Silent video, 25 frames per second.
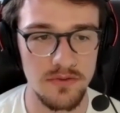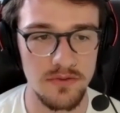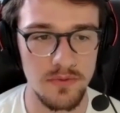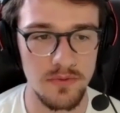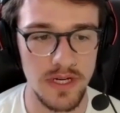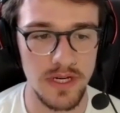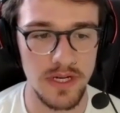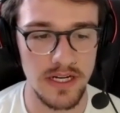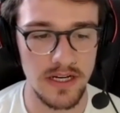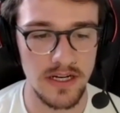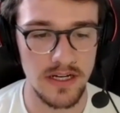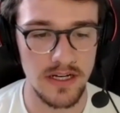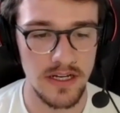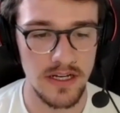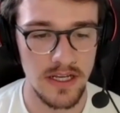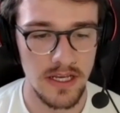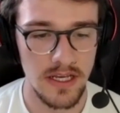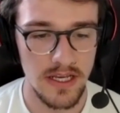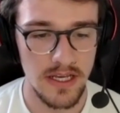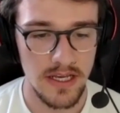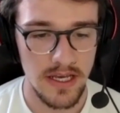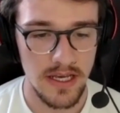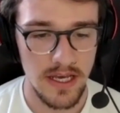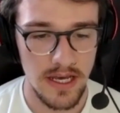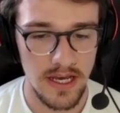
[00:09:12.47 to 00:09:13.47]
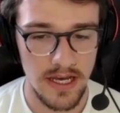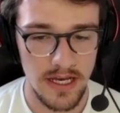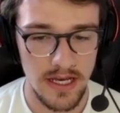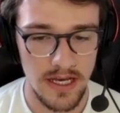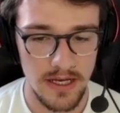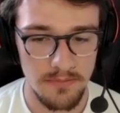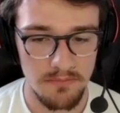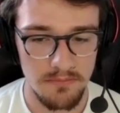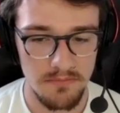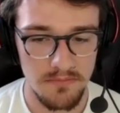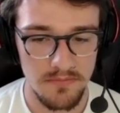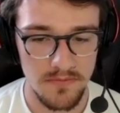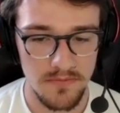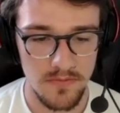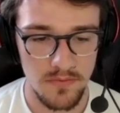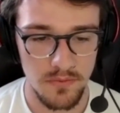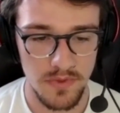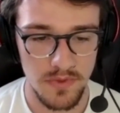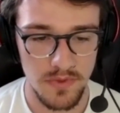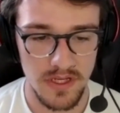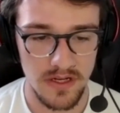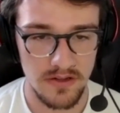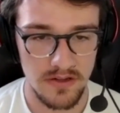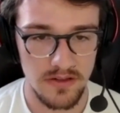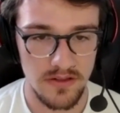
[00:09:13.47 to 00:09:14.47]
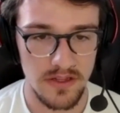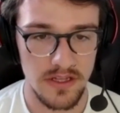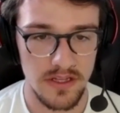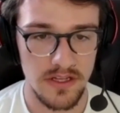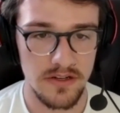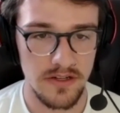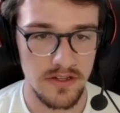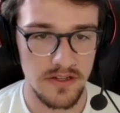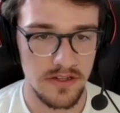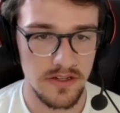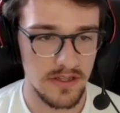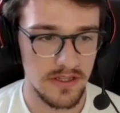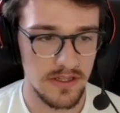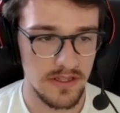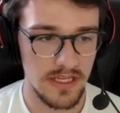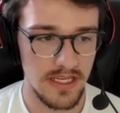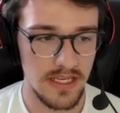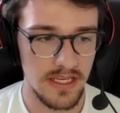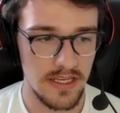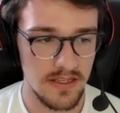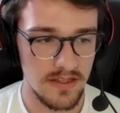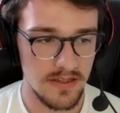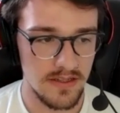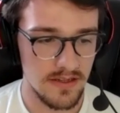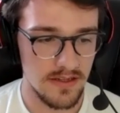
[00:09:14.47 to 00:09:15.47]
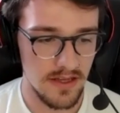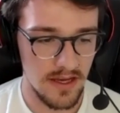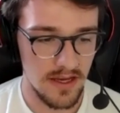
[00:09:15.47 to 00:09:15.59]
where we are literally